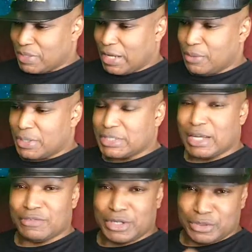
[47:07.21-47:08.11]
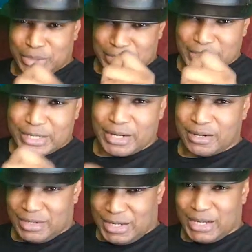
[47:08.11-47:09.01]
Anyways, have a good one. Take
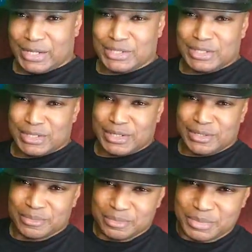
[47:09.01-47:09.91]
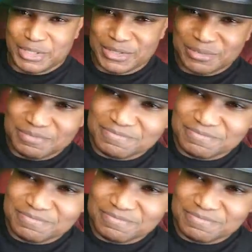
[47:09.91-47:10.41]
care, and I'll see you later. Peace.